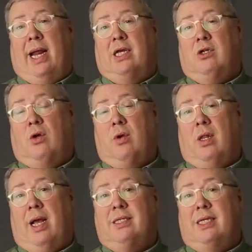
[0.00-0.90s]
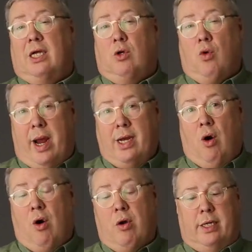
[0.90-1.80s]
And I started realizing that great
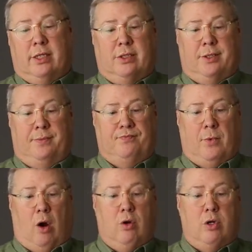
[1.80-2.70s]
artists are